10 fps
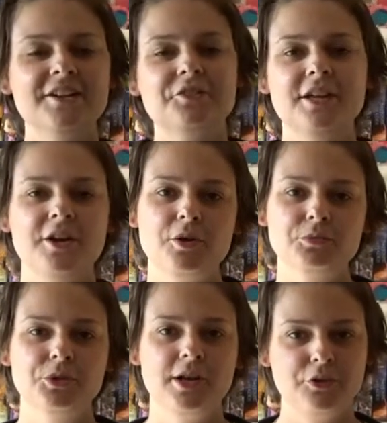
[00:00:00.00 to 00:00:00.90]
Today I come
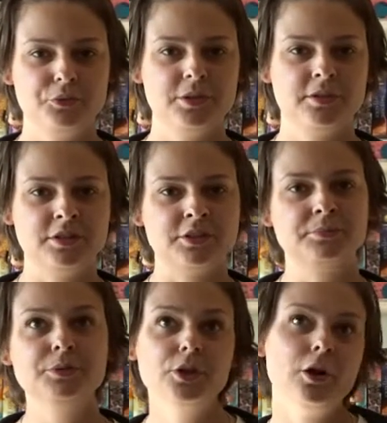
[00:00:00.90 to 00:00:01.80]
to you guys with another
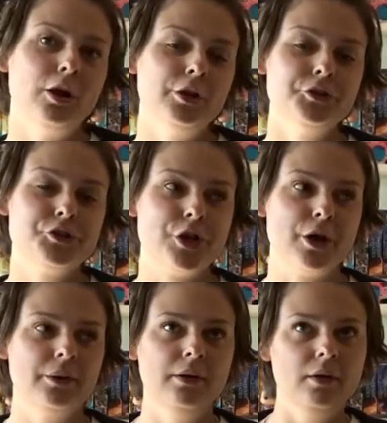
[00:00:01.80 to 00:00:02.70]
book haul.
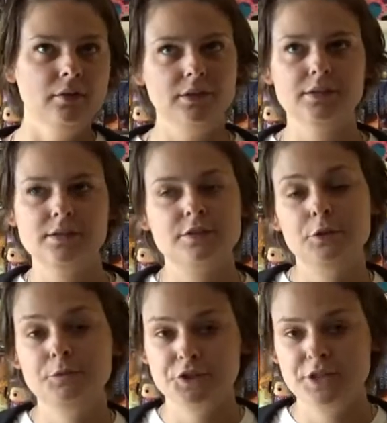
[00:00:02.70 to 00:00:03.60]
So this is
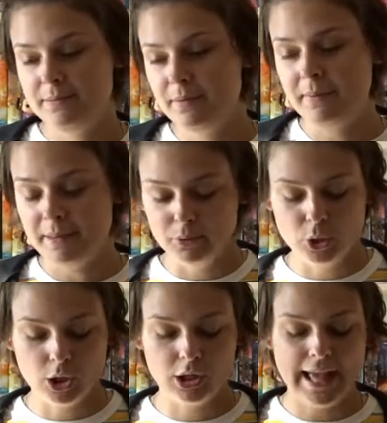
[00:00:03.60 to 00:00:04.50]
obviously my May book
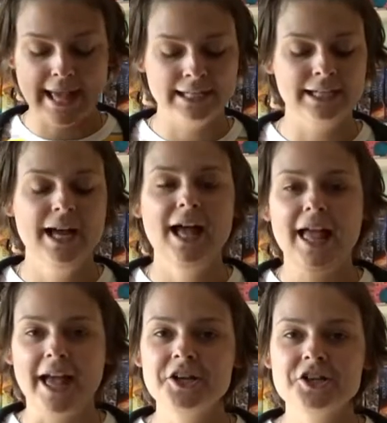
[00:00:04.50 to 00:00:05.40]
haul and
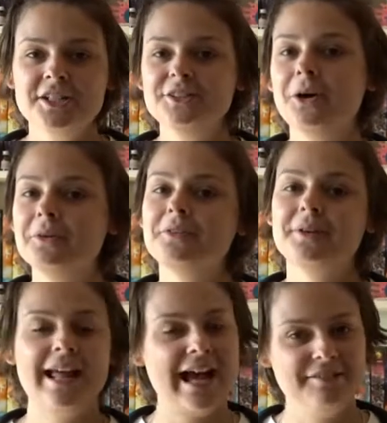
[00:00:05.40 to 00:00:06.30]
I actually don't
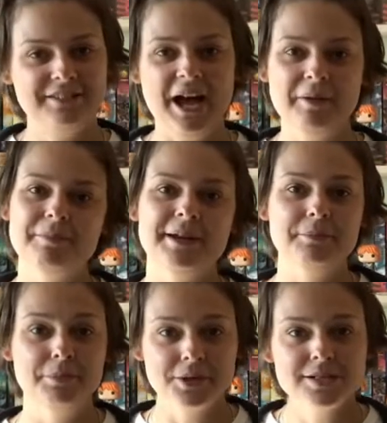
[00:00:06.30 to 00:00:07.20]
really have that many
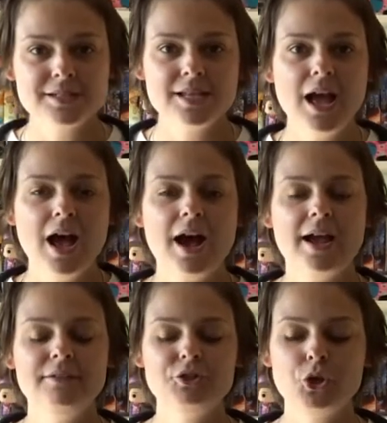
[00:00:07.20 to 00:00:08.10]
books. I
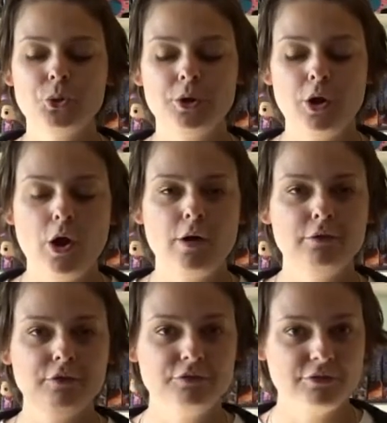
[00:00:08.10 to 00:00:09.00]
have a total of
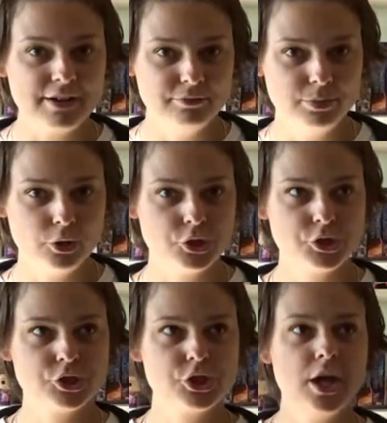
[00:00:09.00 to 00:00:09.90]
five
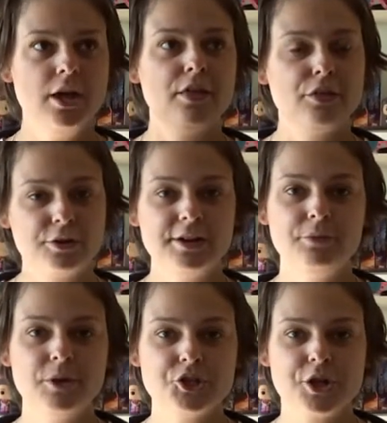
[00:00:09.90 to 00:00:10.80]
books, three of
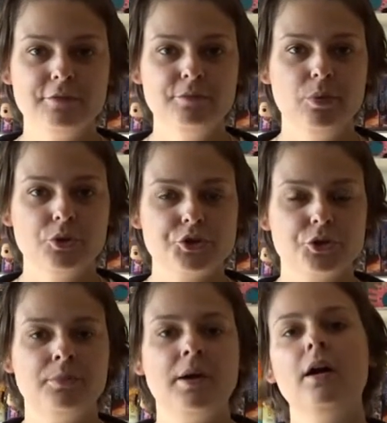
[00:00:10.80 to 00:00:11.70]
which I've bought
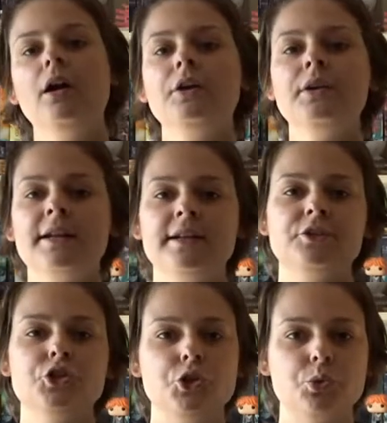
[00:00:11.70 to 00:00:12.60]
on my own and then
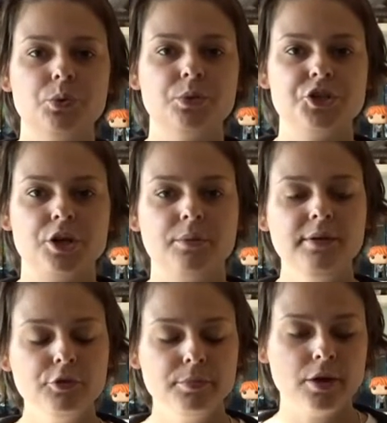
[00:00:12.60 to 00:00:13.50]
two which are
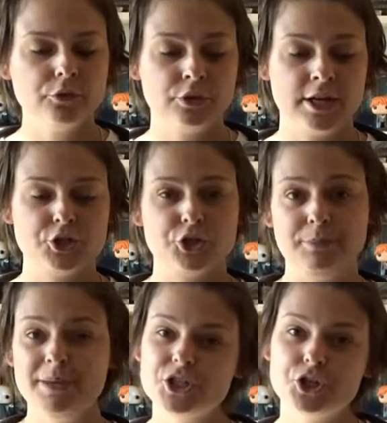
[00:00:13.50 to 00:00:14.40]
review books and actually
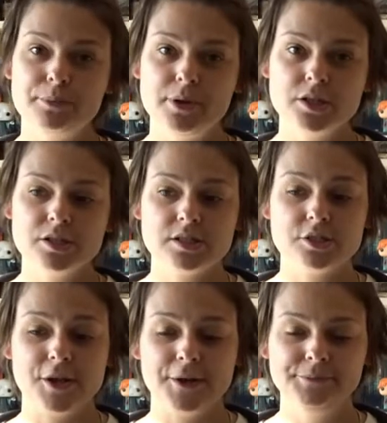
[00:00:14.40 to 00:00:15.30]
picture books.
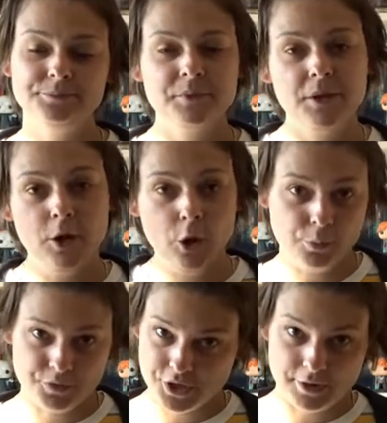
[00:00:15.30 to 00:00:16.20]
So
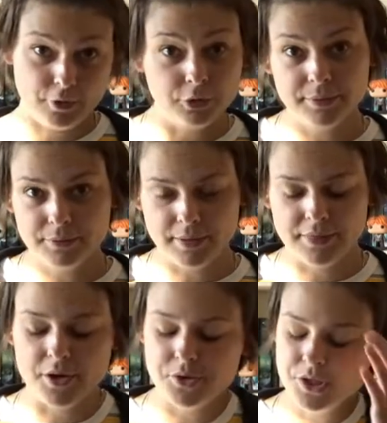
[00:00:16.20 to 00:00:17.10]
obviously I've already read
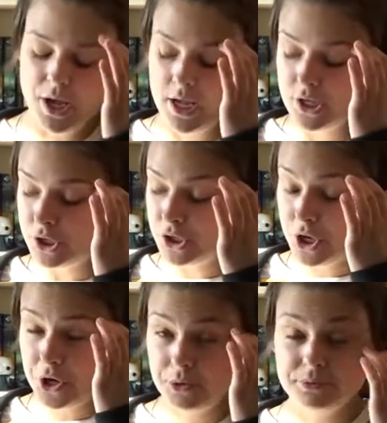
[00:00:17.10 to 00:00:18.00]
those.
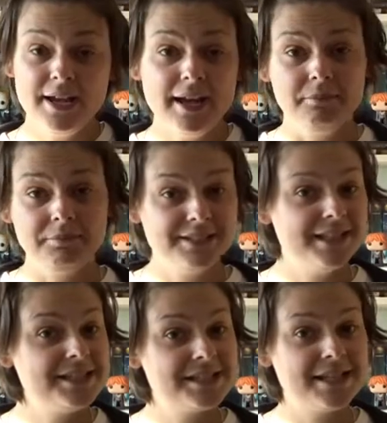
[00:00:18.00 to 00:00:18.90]
So yeah,
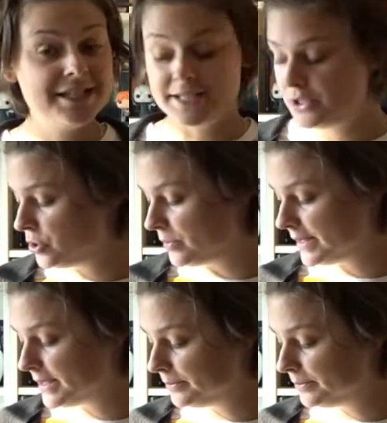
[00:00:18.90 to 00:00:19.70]
let's get into it.